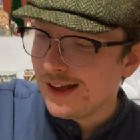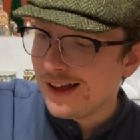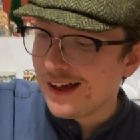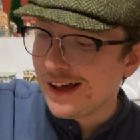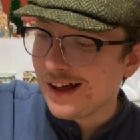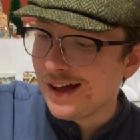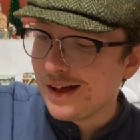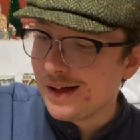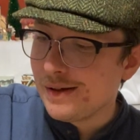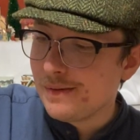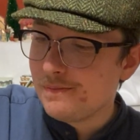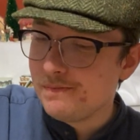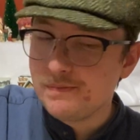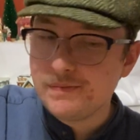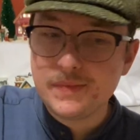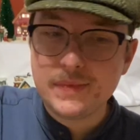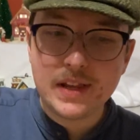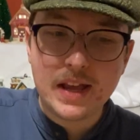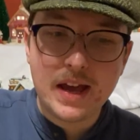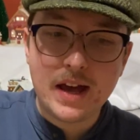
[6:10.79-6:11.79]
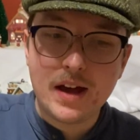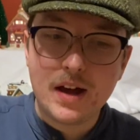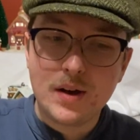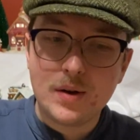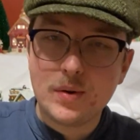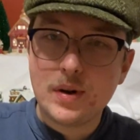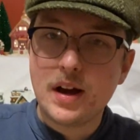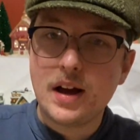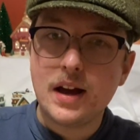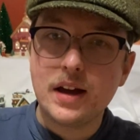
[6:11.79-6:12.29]

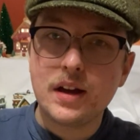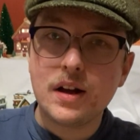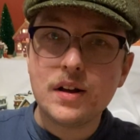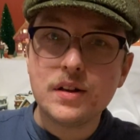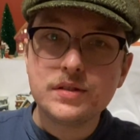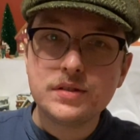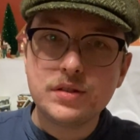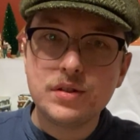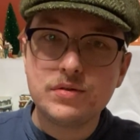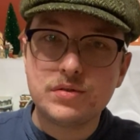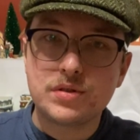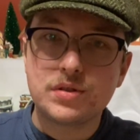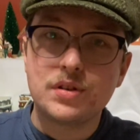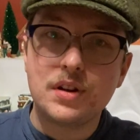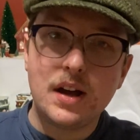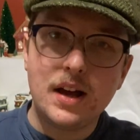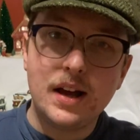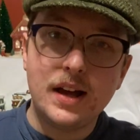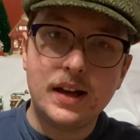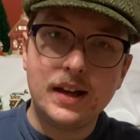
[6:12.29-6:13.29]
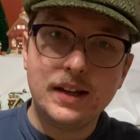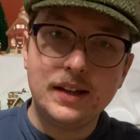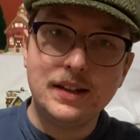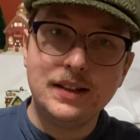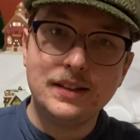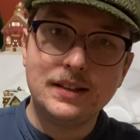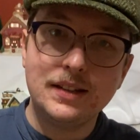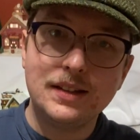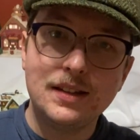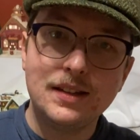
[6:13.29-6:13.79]
Now, I also
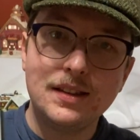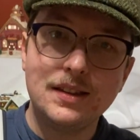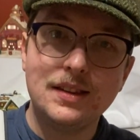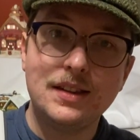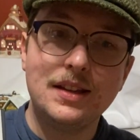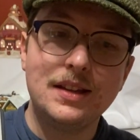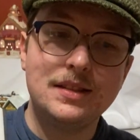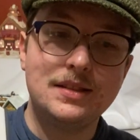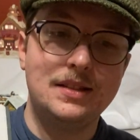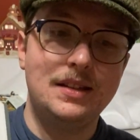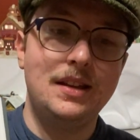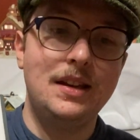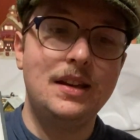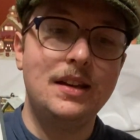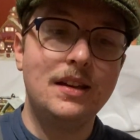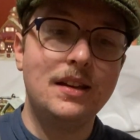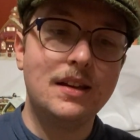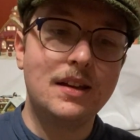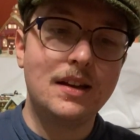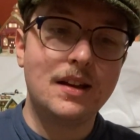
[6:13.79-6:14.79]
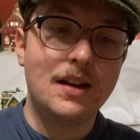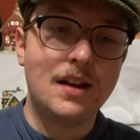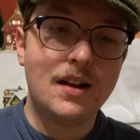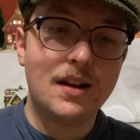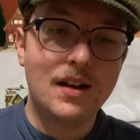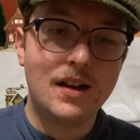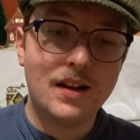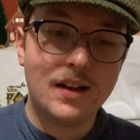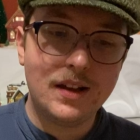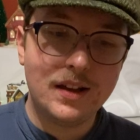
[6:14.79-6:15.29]
tried this ink
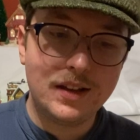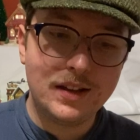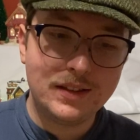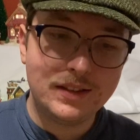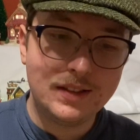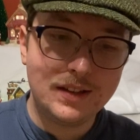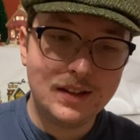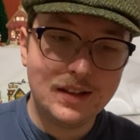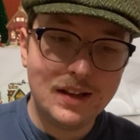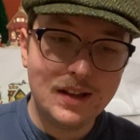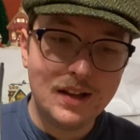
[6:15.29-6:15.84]
on